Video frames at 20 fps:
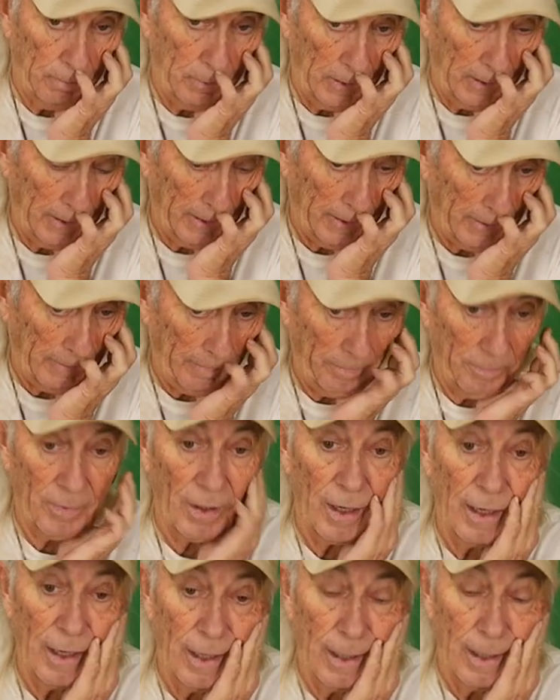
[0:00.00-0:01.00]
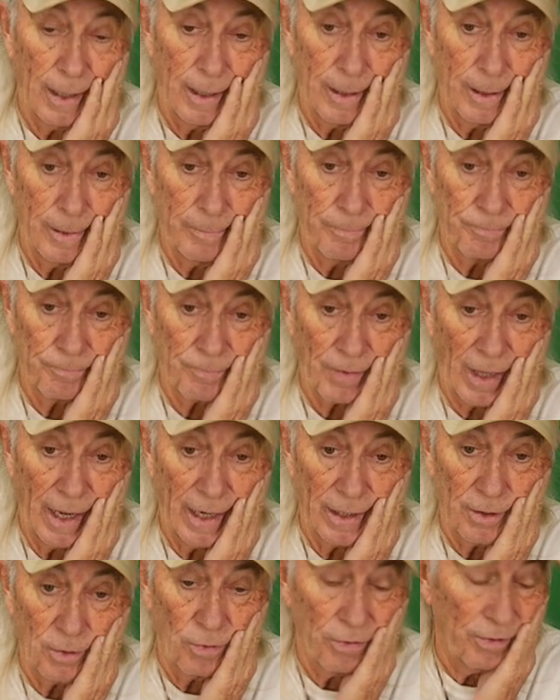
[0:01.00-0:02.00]
printer, um,
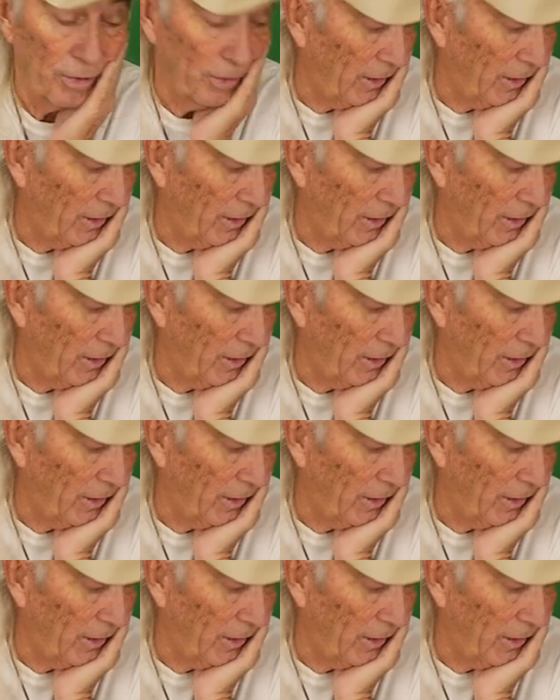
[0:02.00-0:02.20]
I don't think